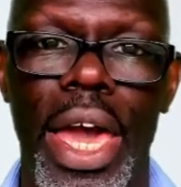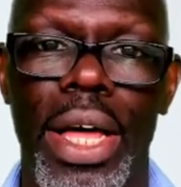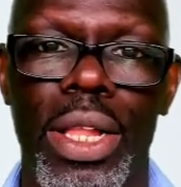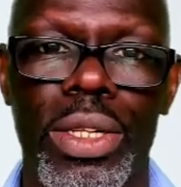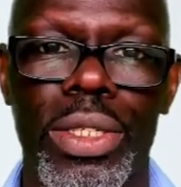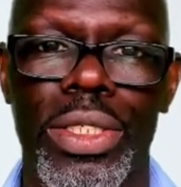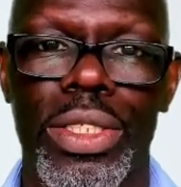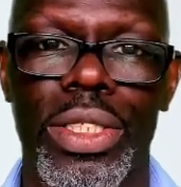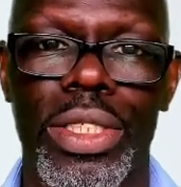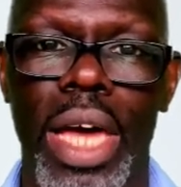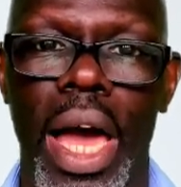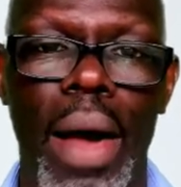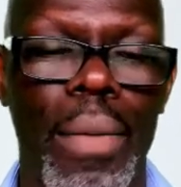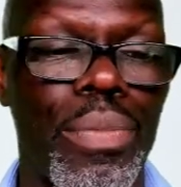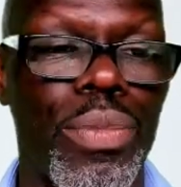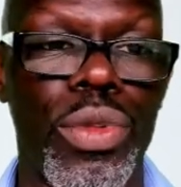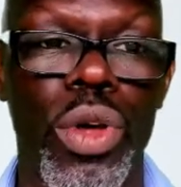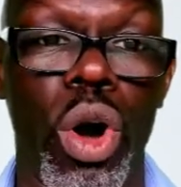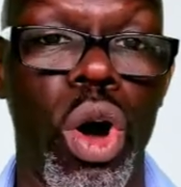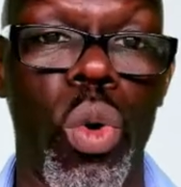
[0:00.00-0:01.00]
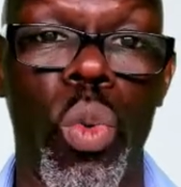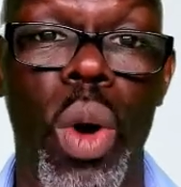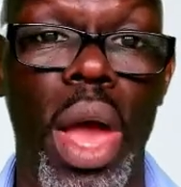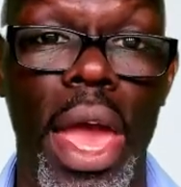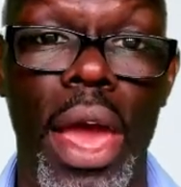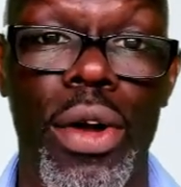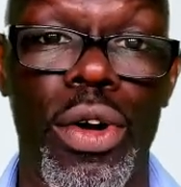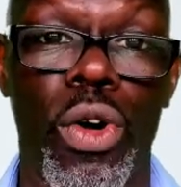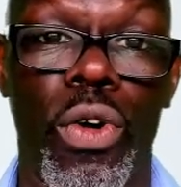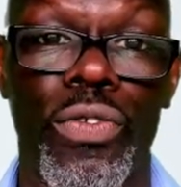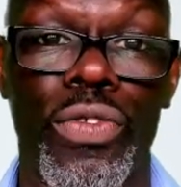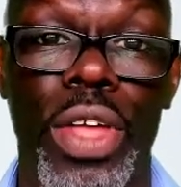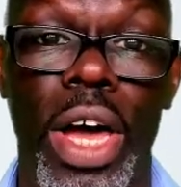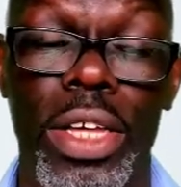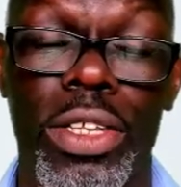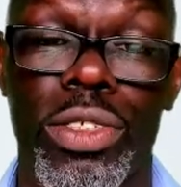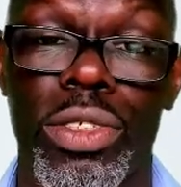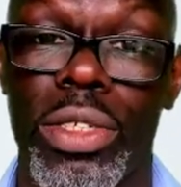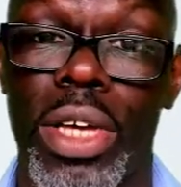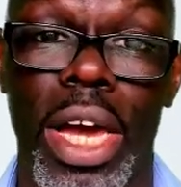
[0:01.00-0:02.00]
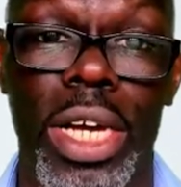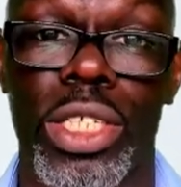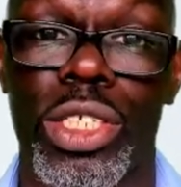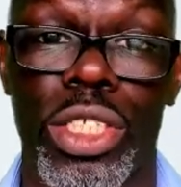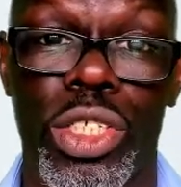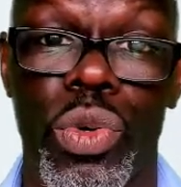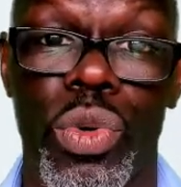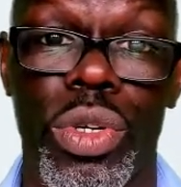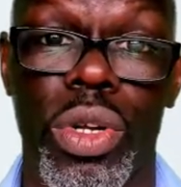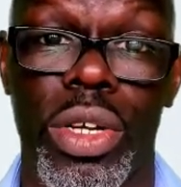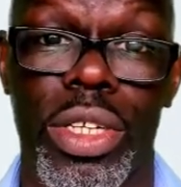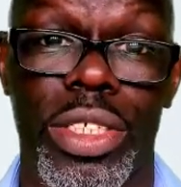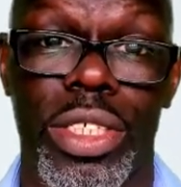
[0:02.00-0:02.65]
else that I'm not aware of that's actually going on.